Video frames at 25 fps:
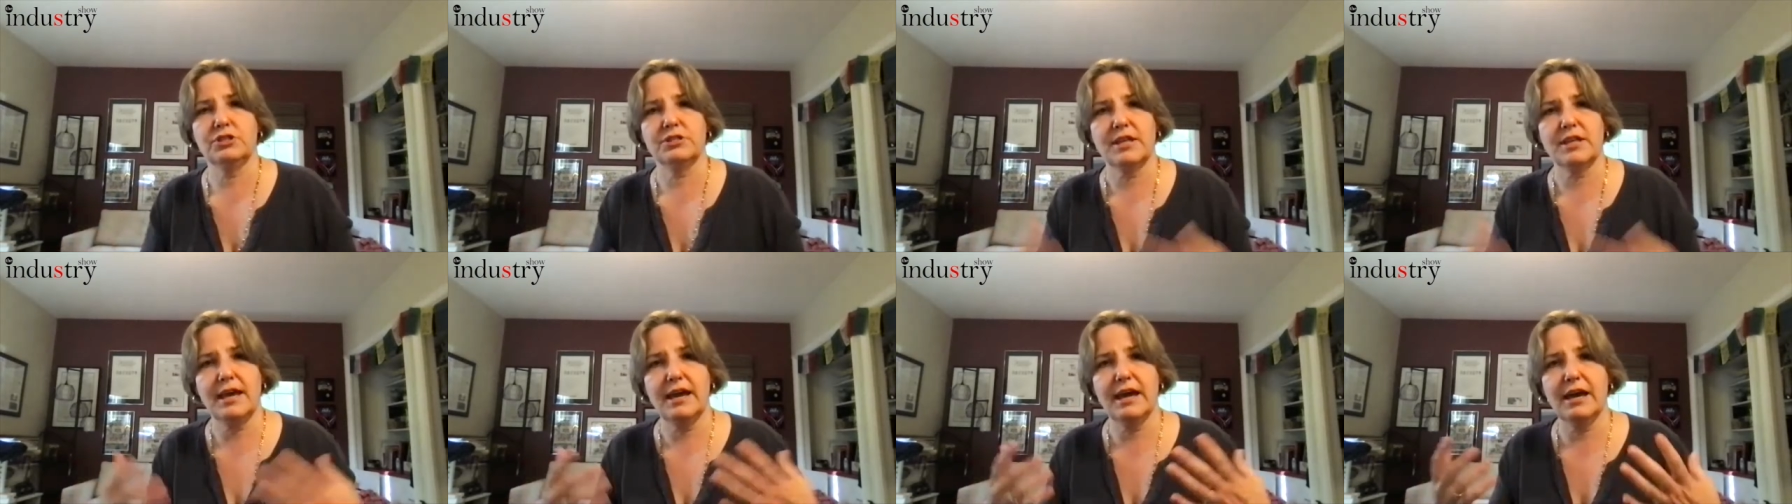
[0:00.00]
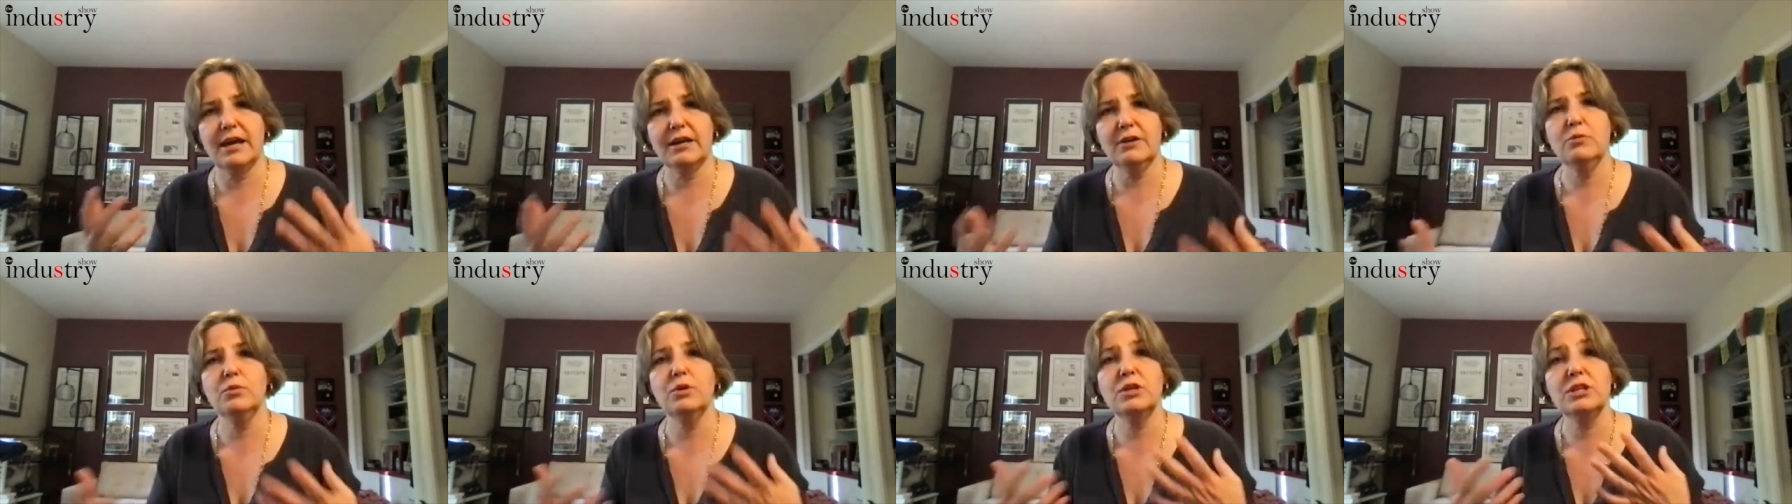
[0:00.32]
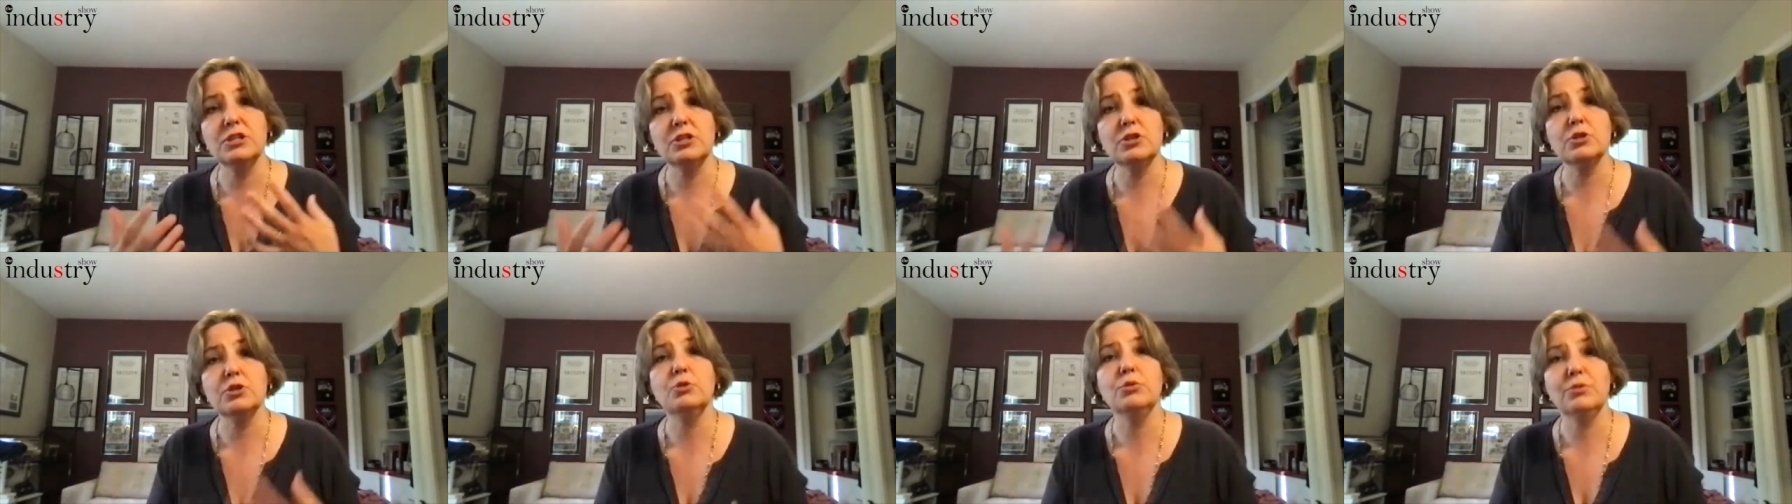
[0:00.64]
How do we
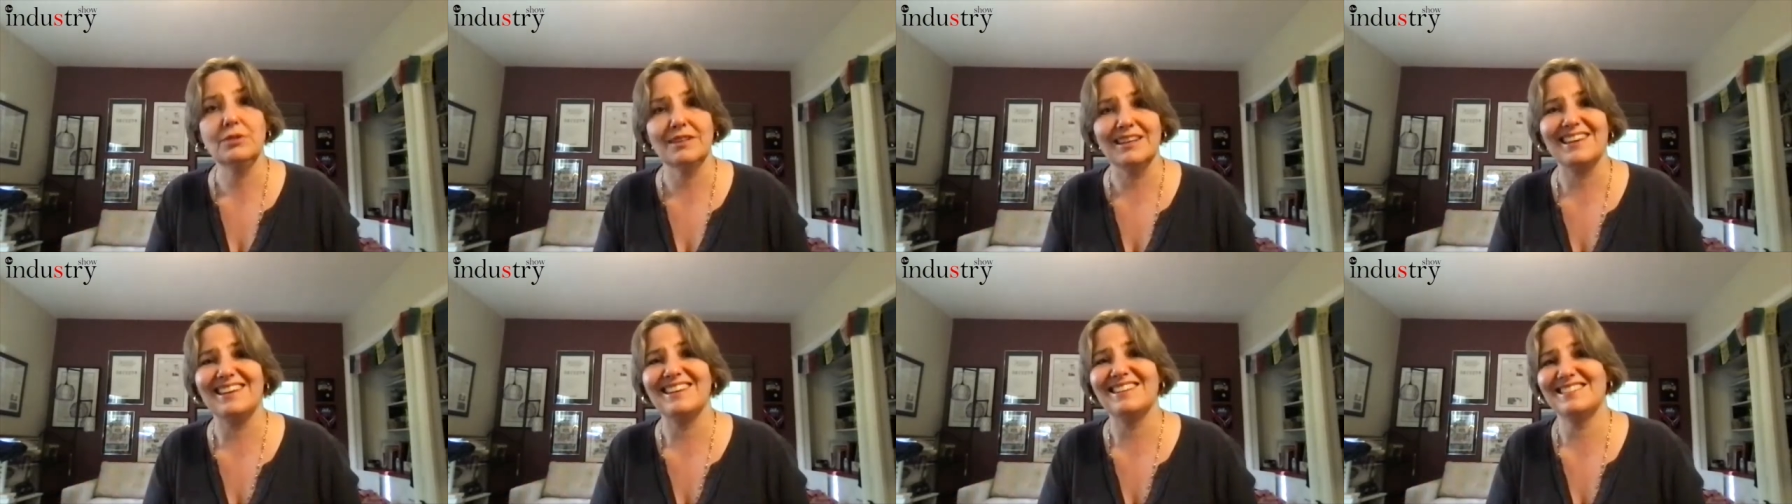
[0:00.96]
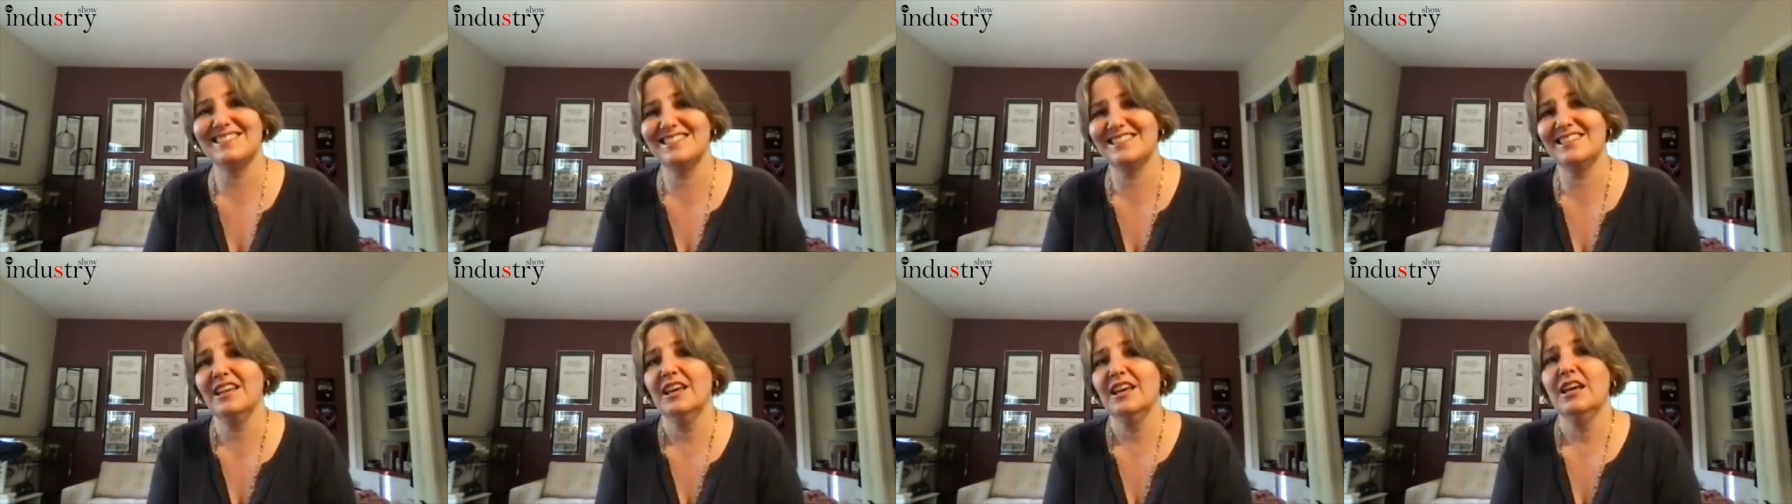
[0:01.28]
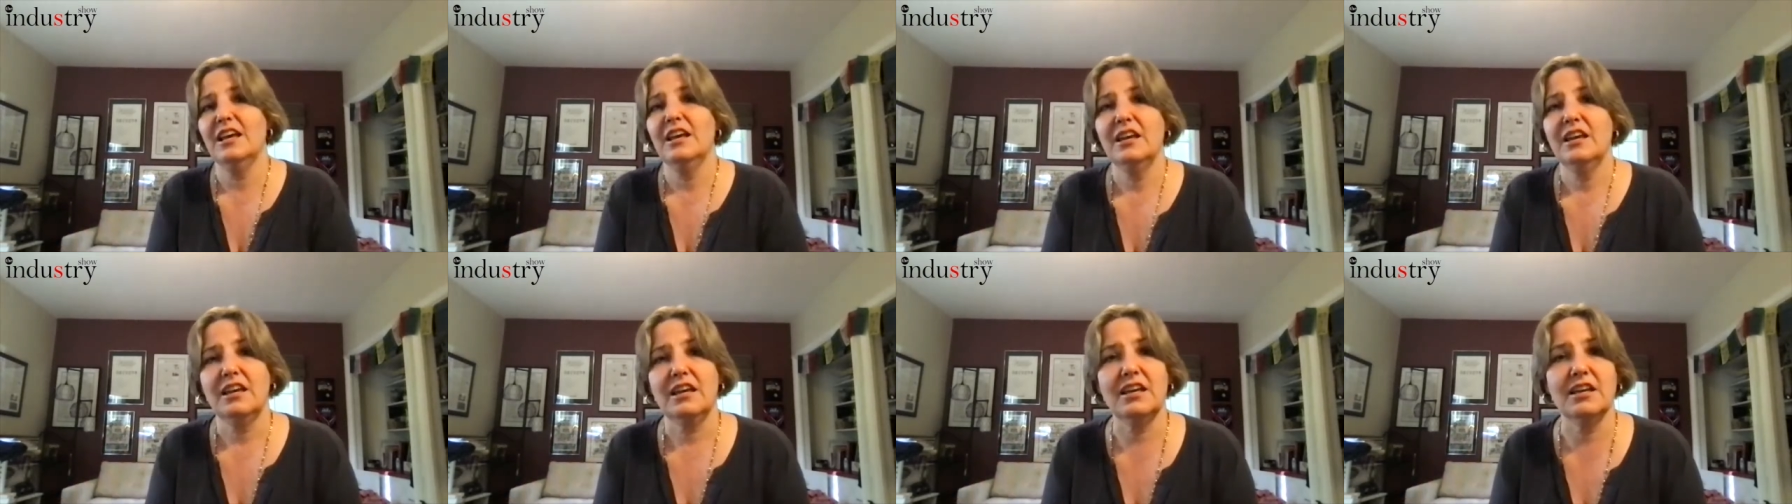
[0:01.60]
do this
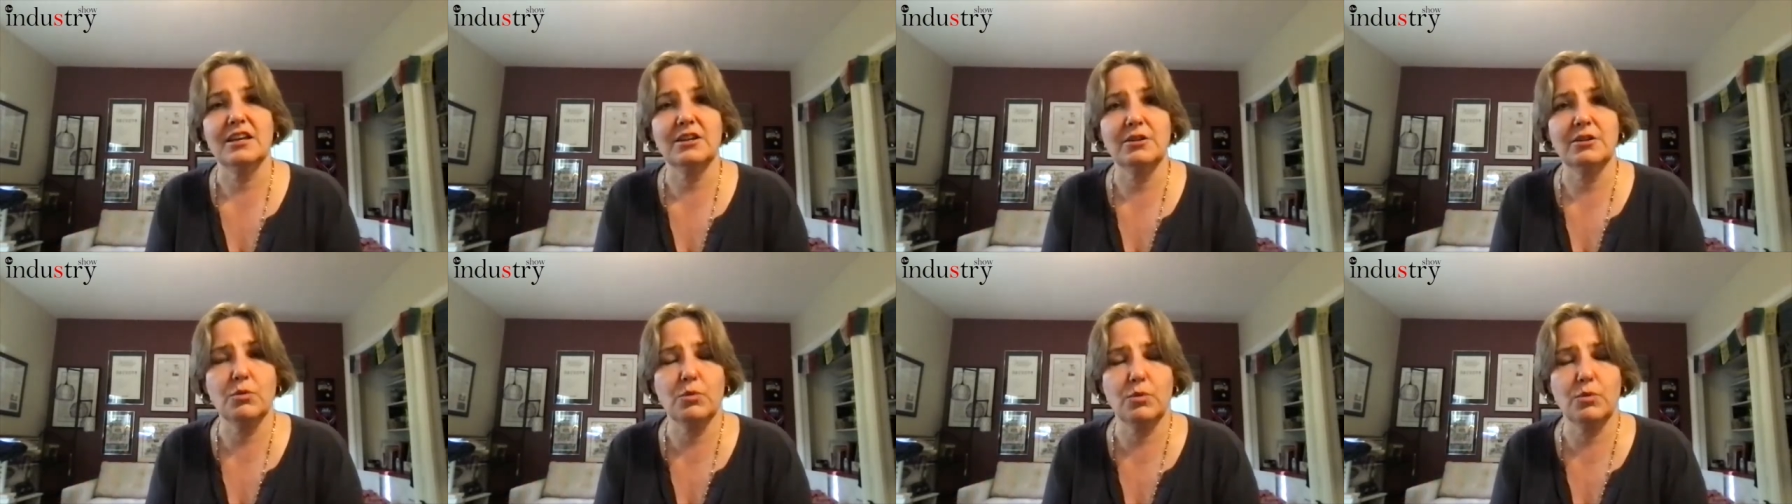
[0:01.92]
in a